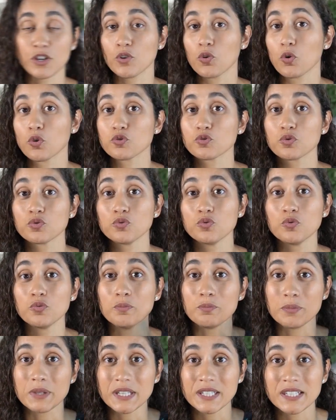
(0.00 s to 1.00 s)
can also do
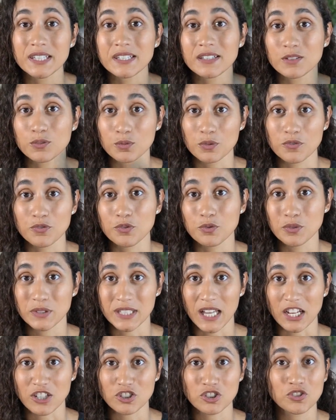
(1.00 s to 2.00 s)
mini review
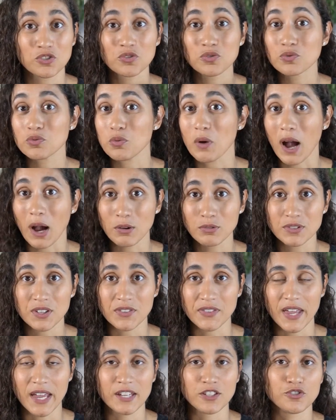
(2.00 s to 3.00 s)
sessions throughout
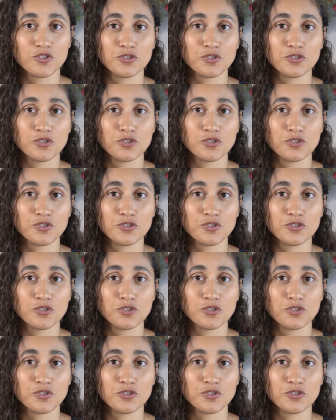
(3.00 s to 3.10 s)
the day,